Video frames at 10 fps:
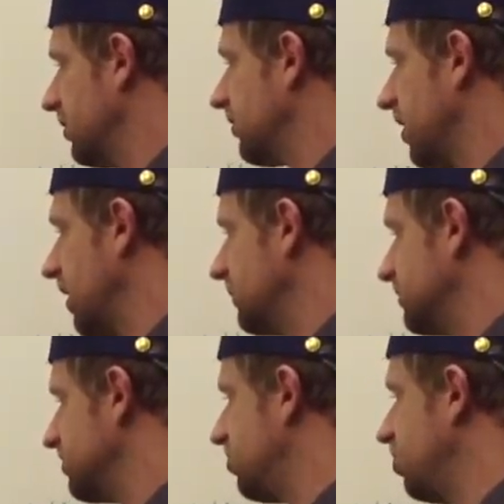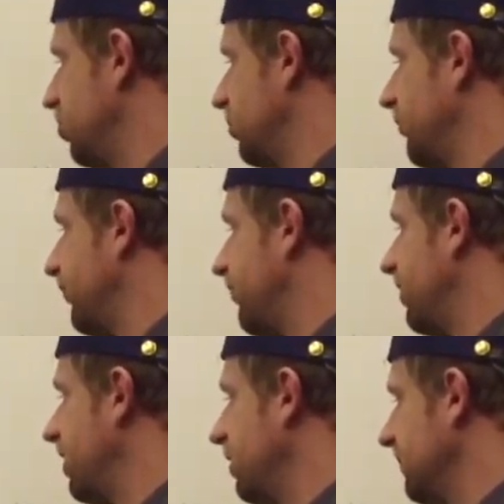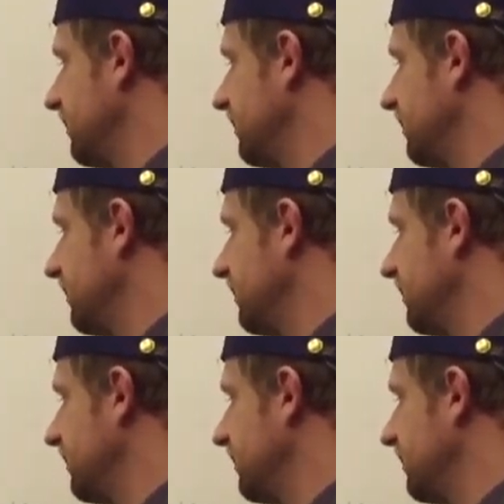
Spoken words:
times 2 feet,